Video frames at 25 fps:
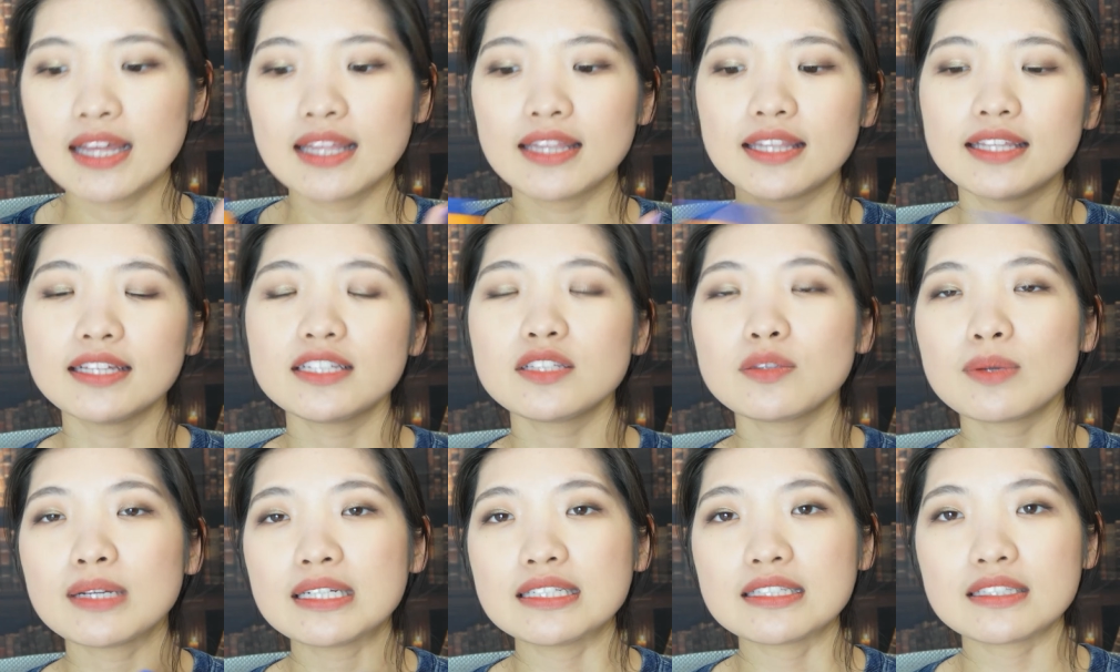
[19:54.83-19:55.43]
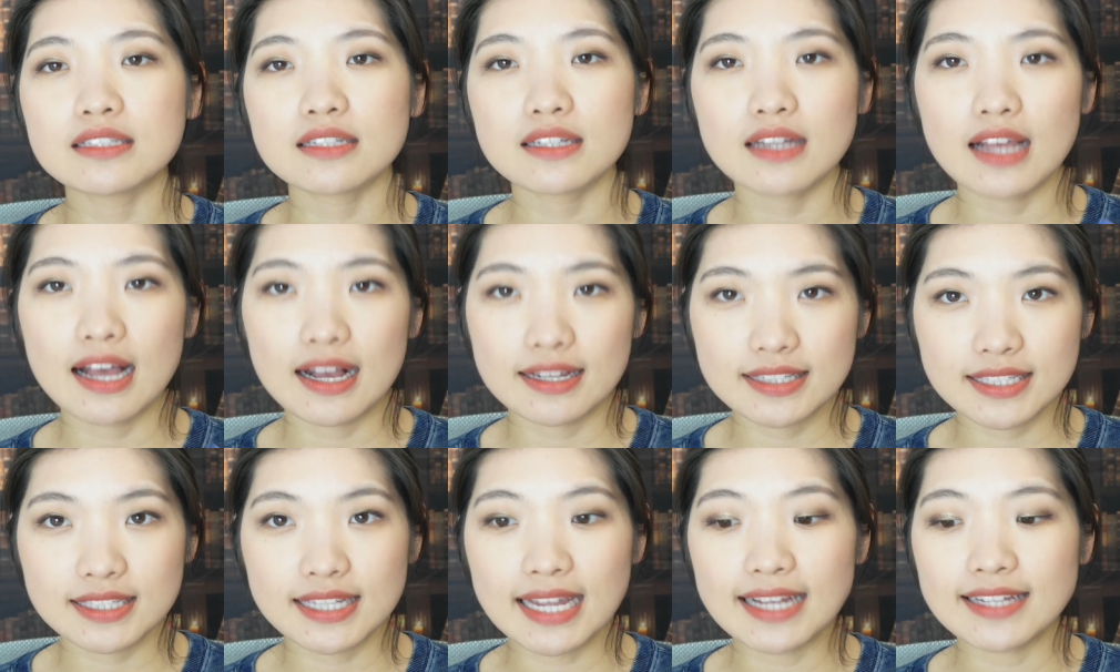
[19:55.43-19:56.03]
This one
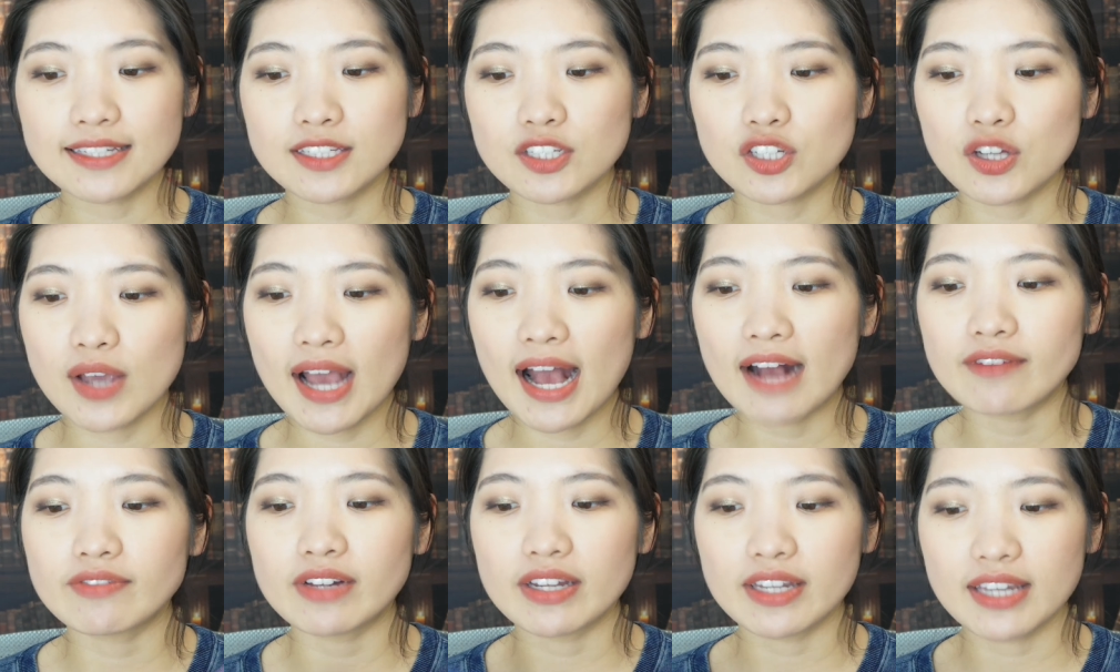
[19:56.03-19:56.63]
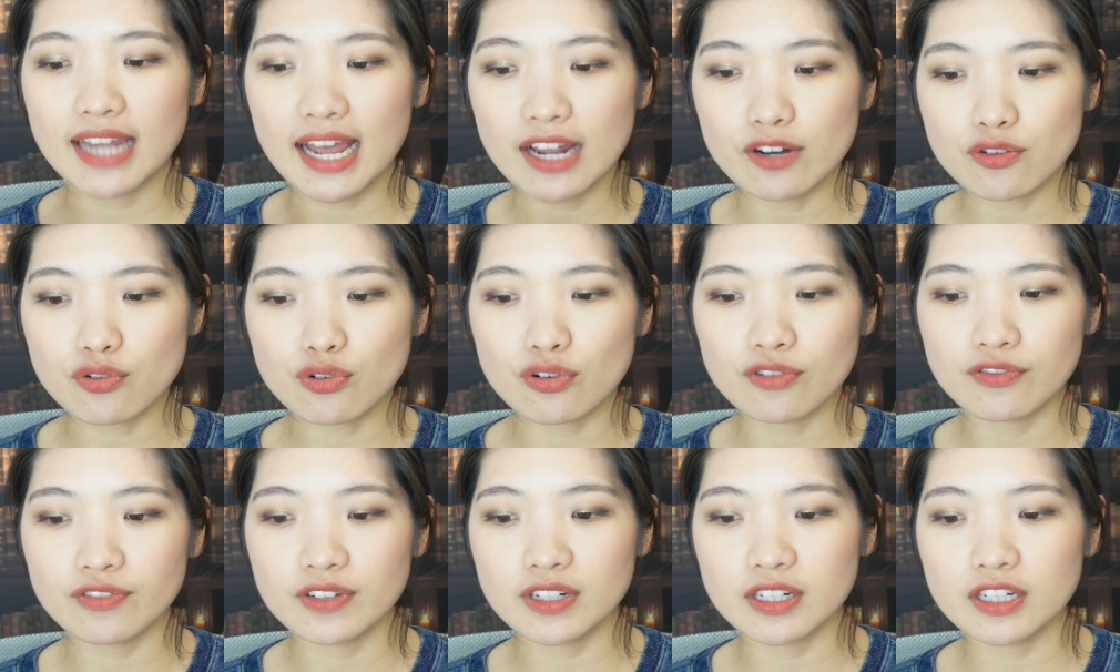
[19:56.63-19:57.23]
states to have a
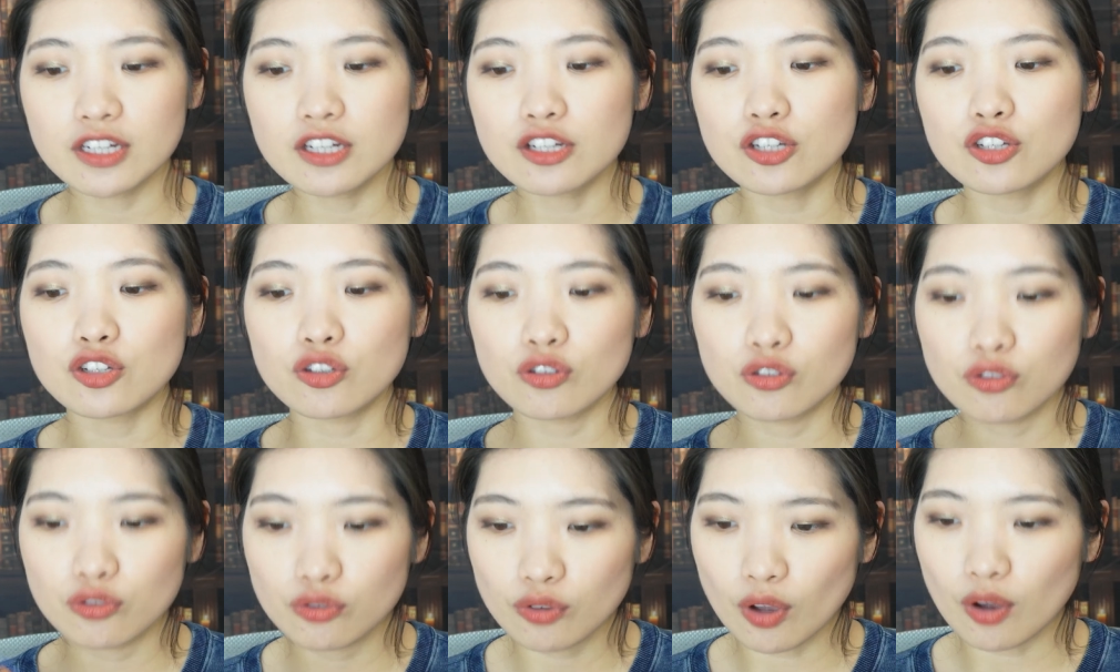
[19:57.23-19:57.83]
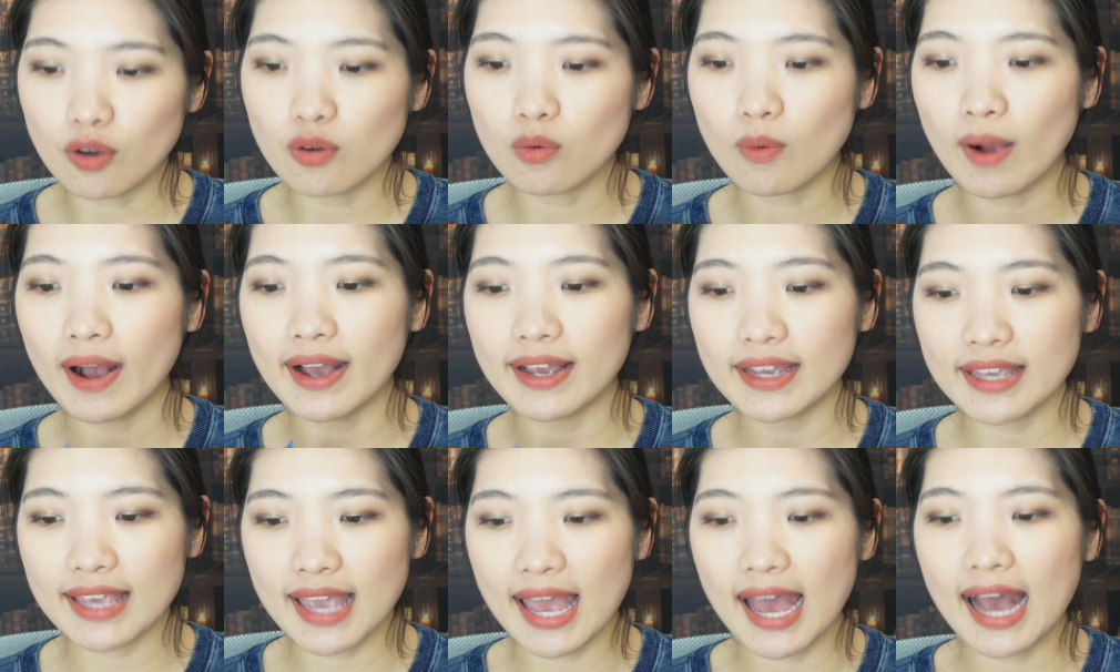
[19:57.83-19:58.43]
natural finish, no
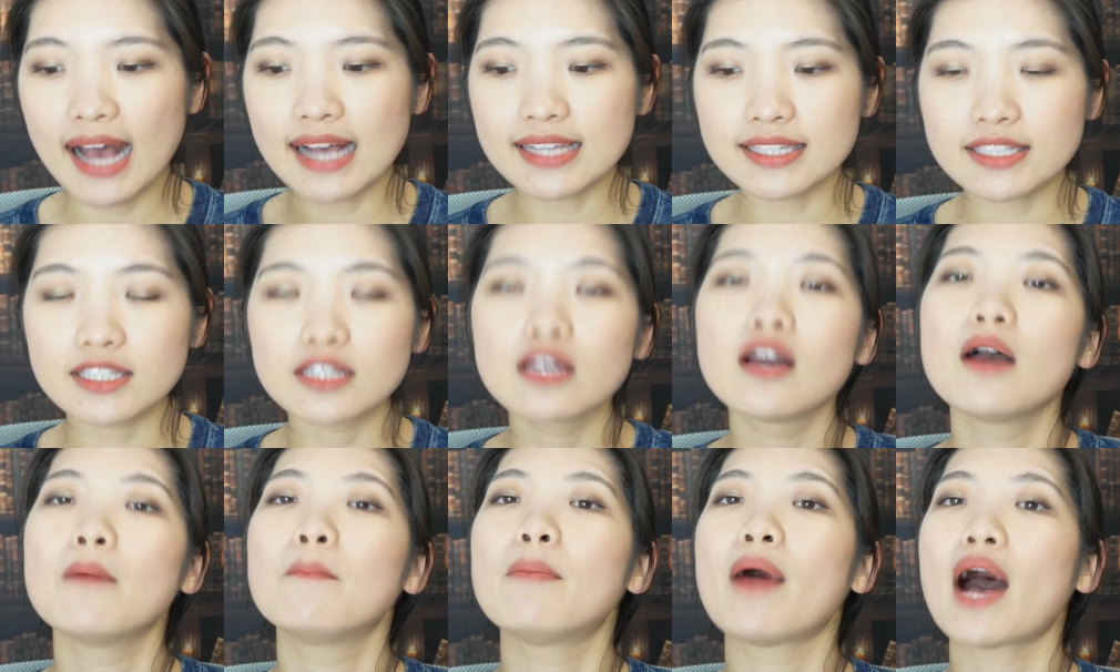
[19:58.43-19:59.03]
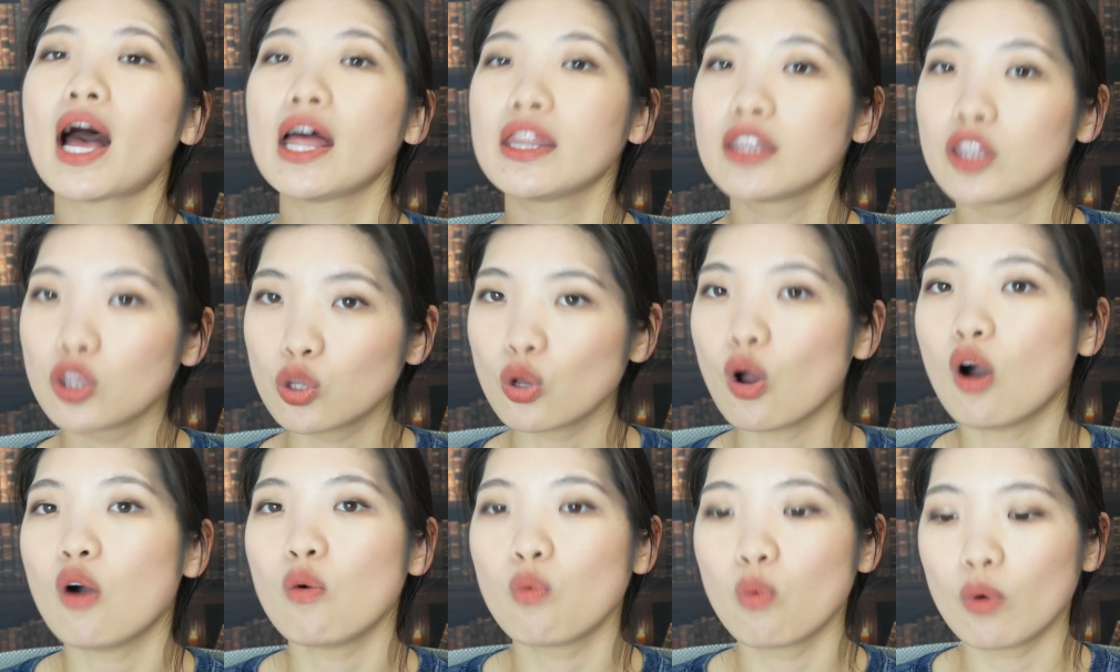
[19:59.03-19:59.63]
white cast, but
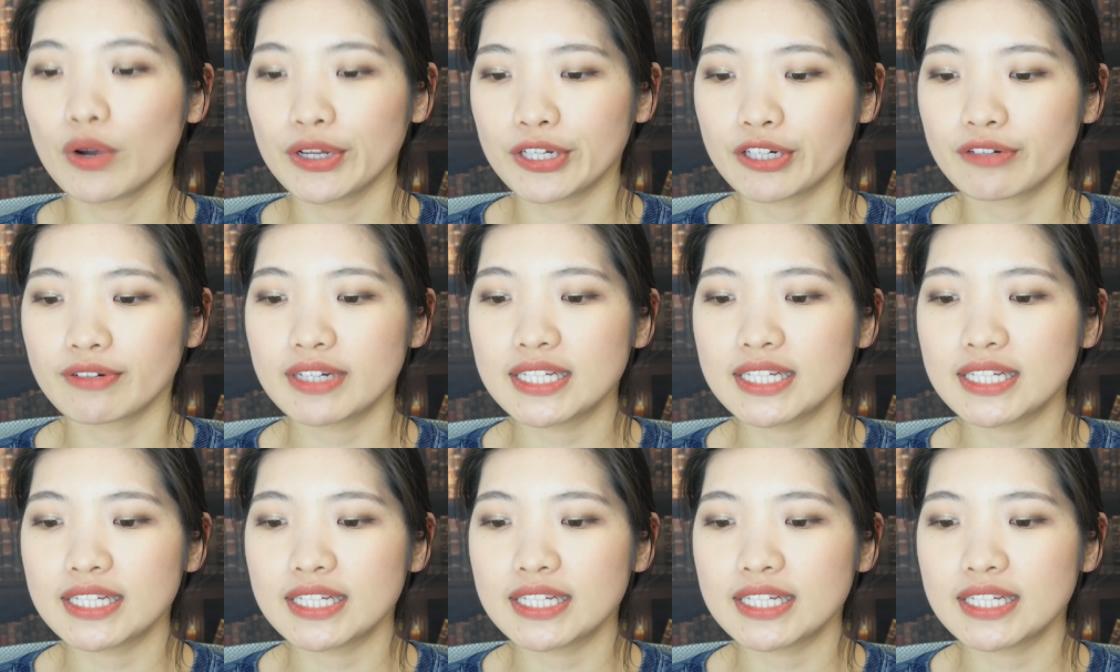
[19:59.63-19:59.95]
not water